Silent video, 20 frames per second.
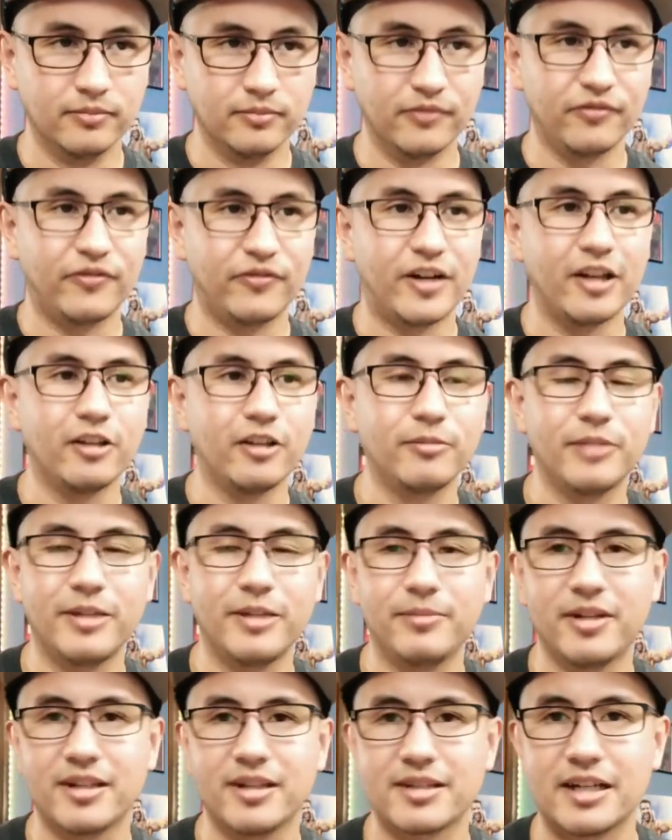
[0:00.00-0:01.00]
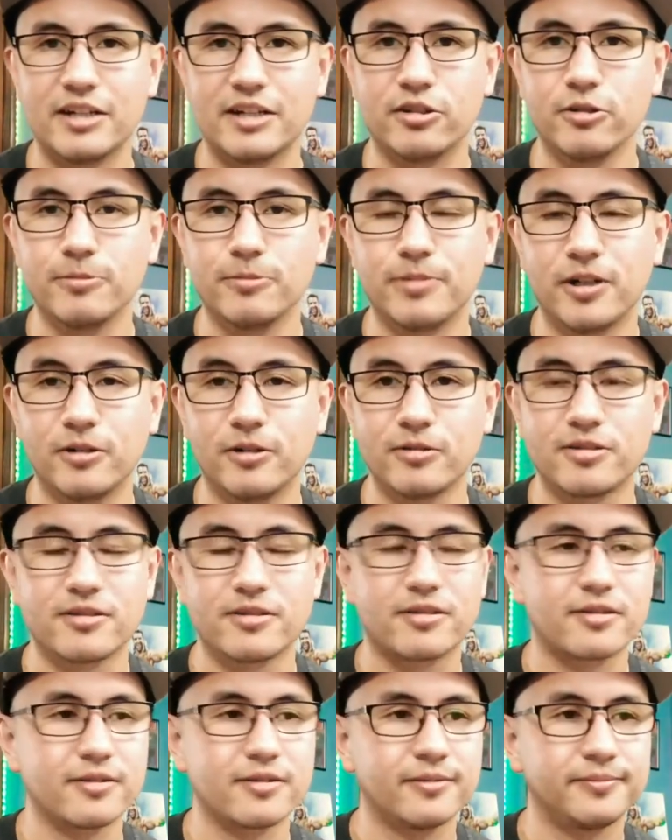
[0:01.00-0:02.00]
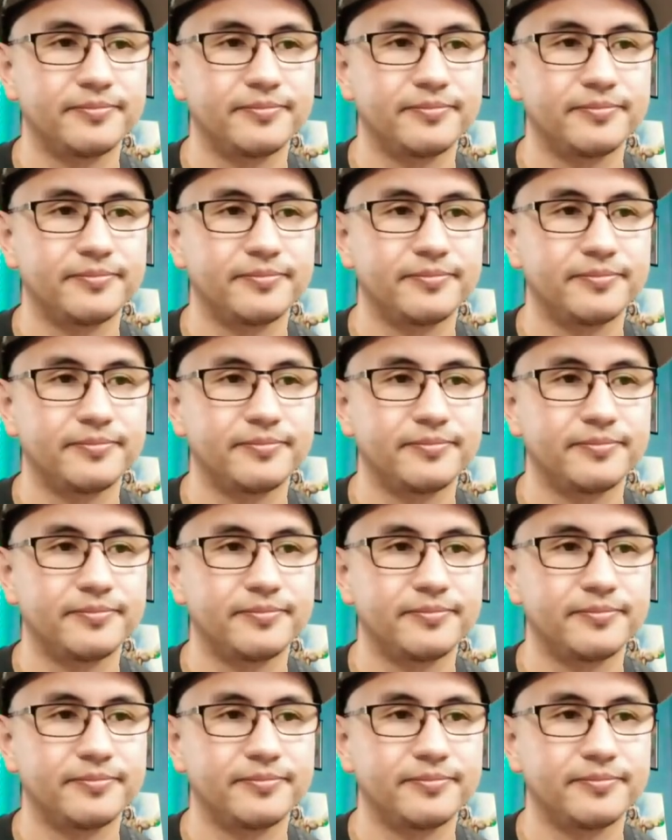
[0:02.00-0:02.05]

Follow me because I do post